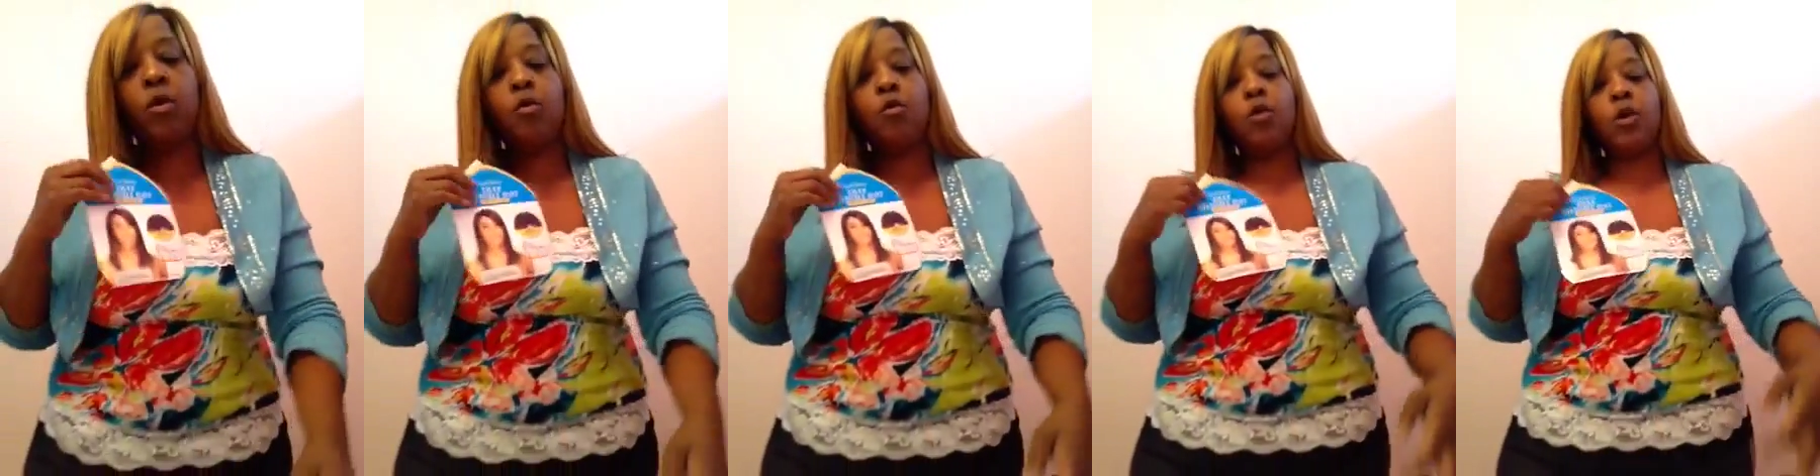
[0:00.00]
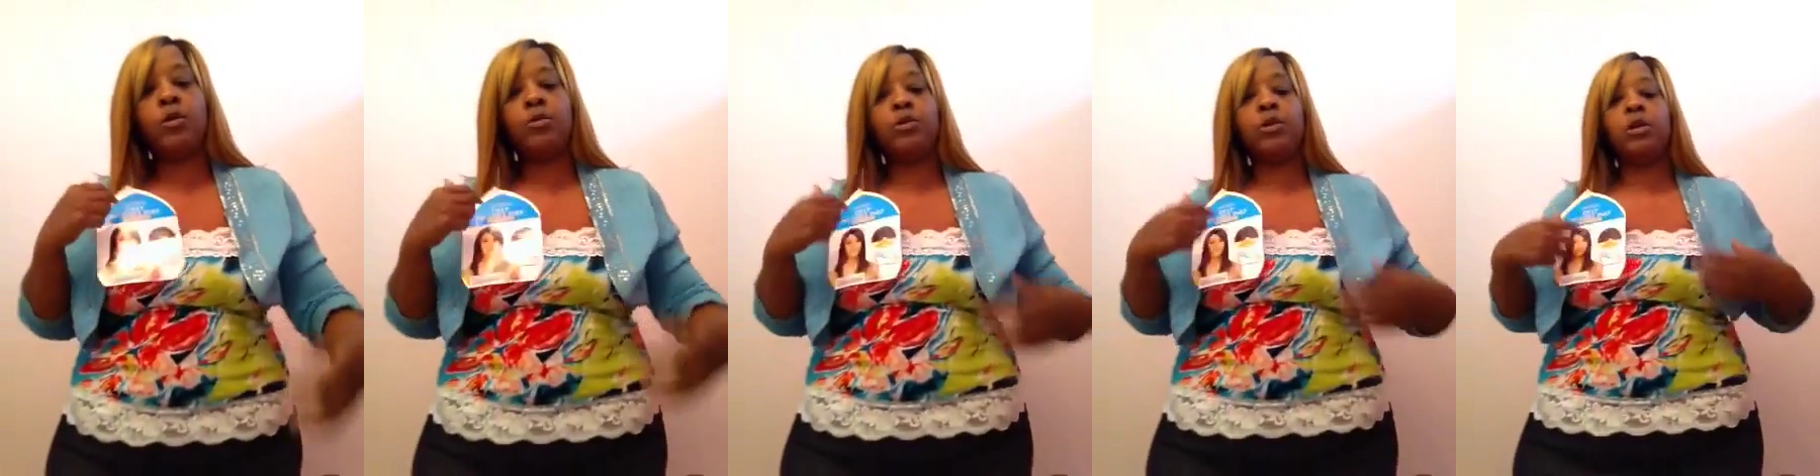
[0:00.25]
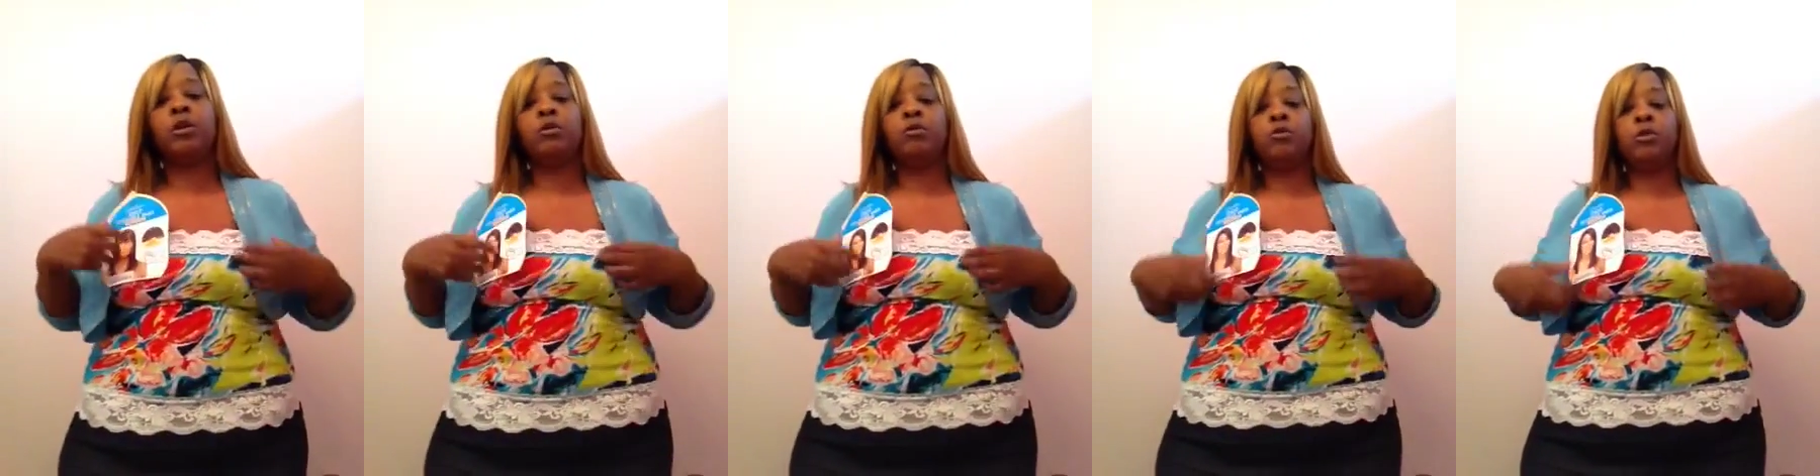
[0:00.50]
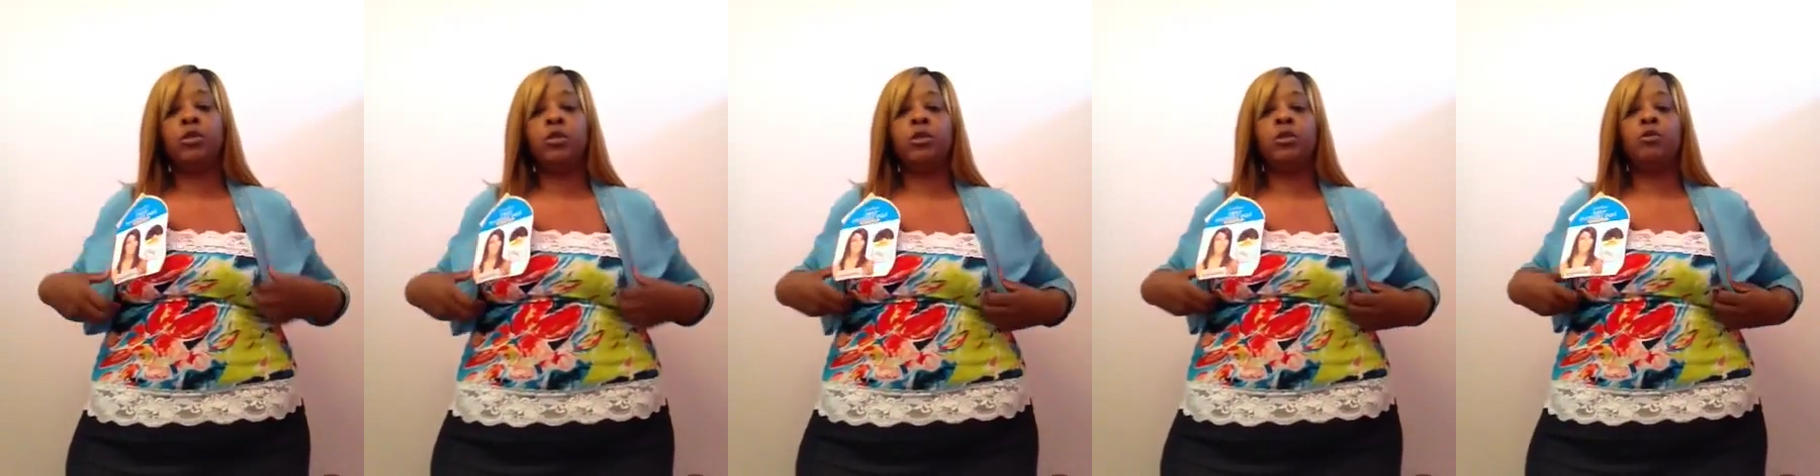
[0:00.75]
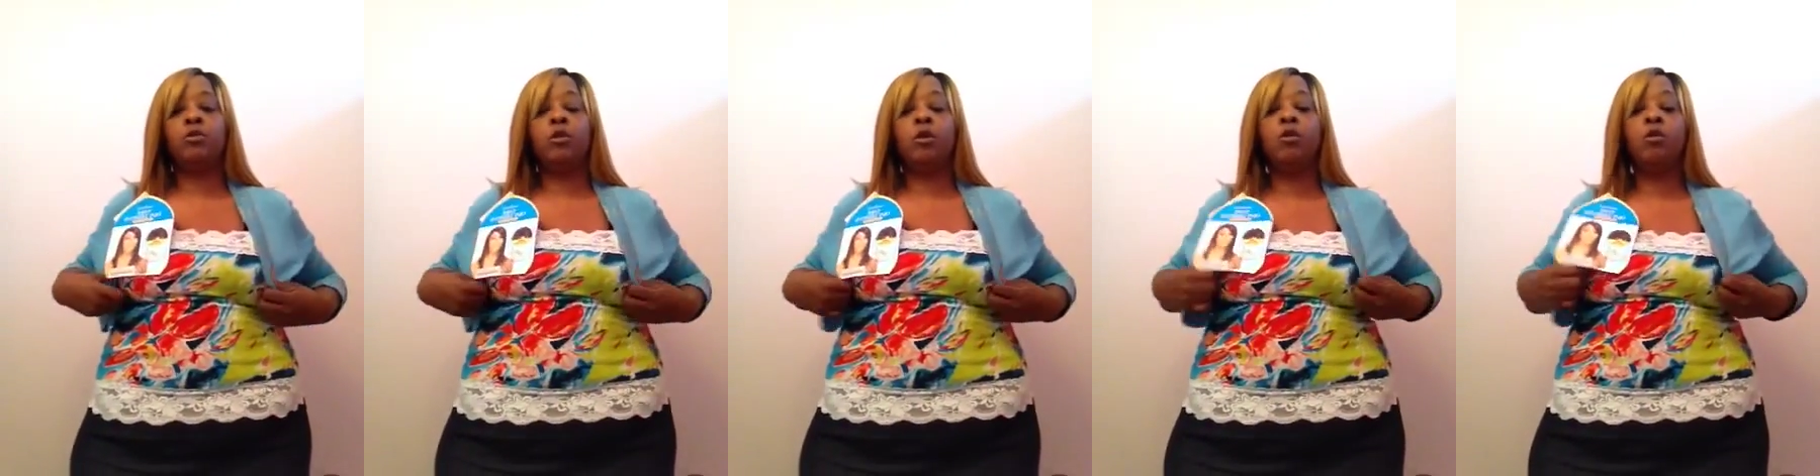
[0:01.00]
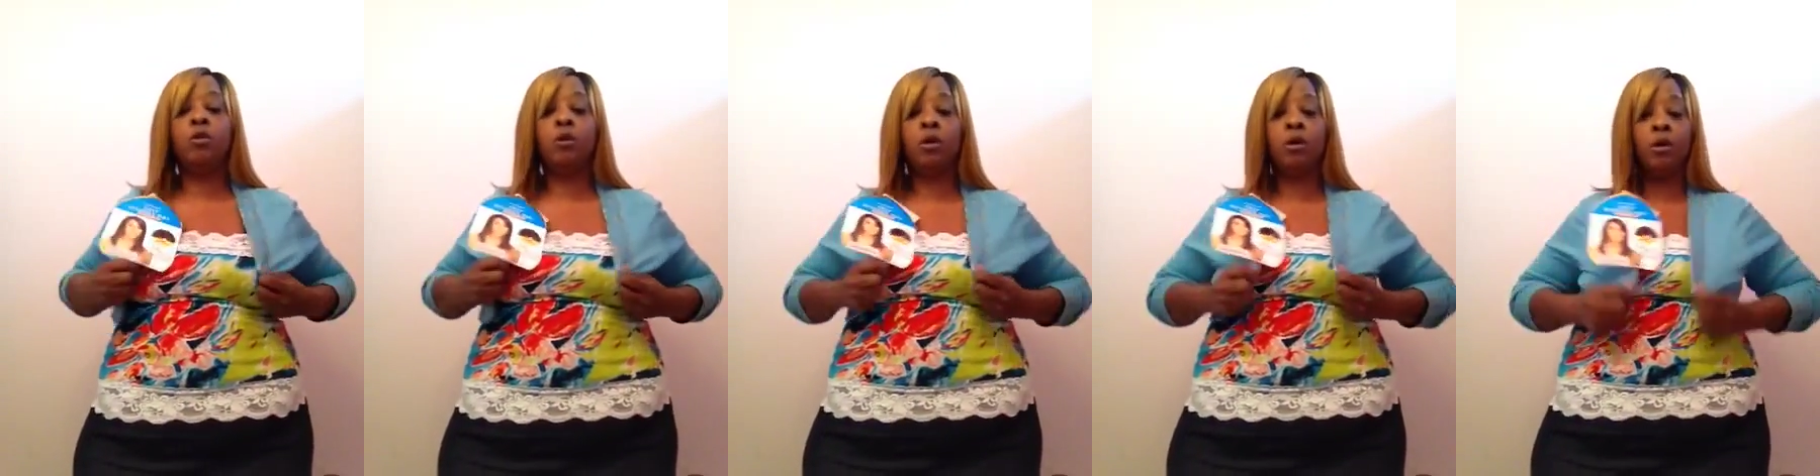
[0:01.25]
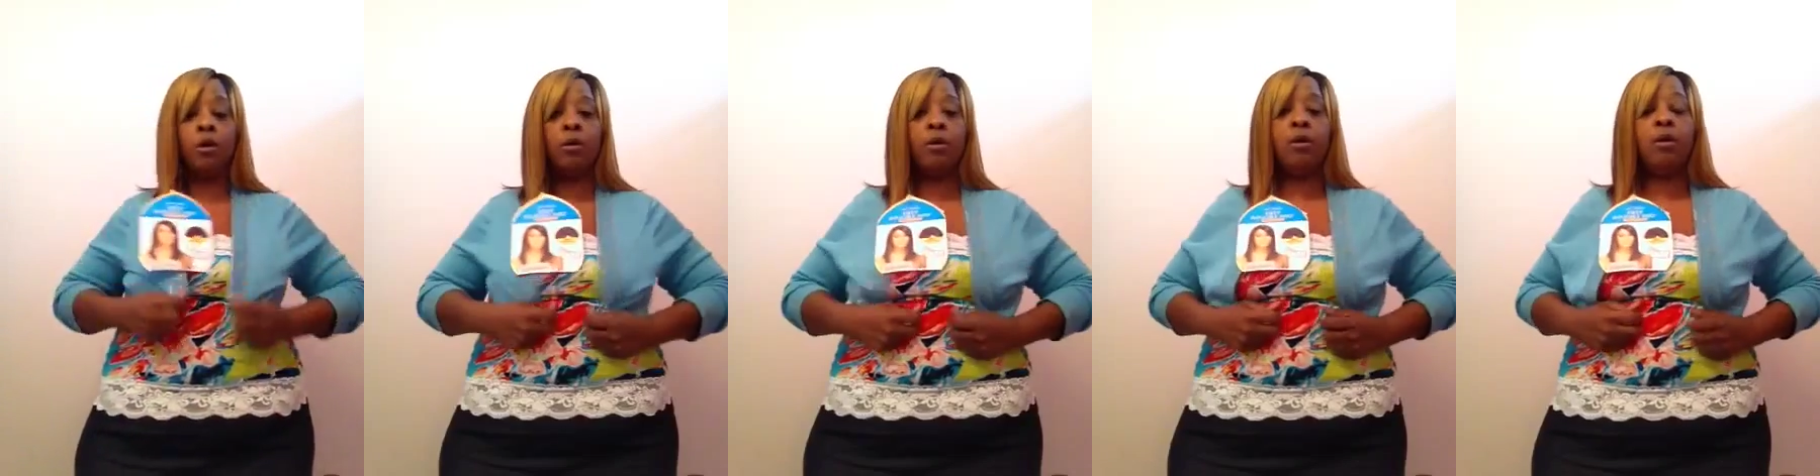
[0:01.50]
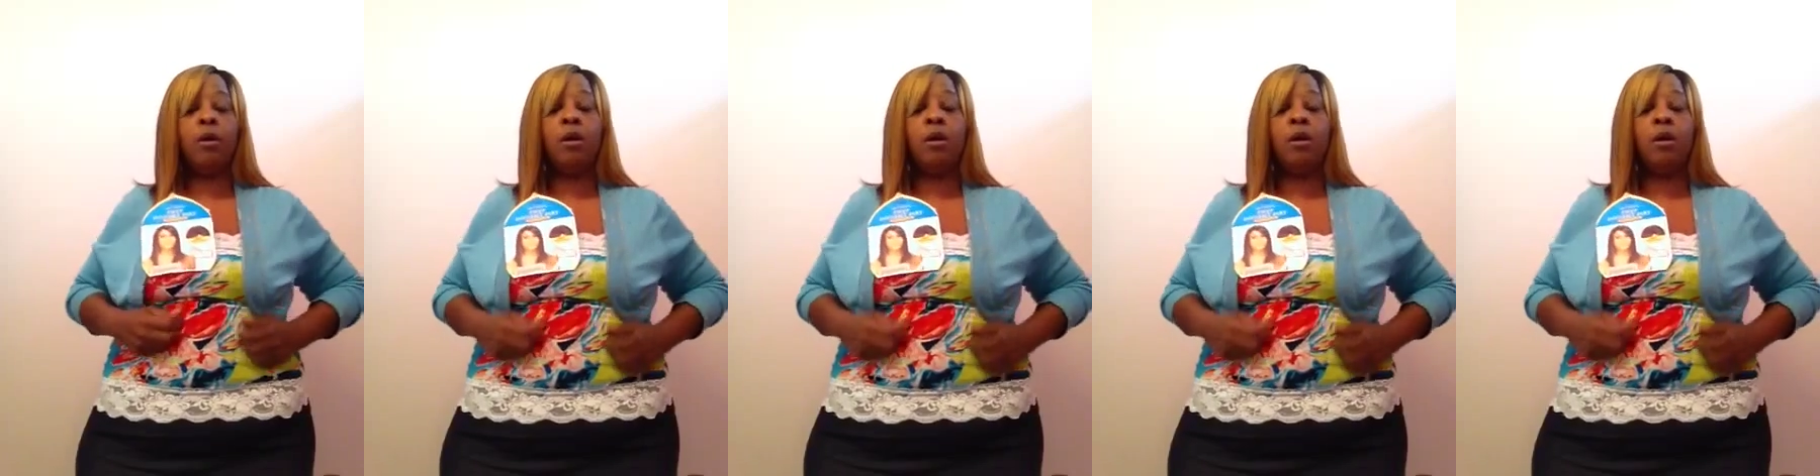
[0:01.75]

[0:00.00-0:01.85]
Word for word: or you can go to your local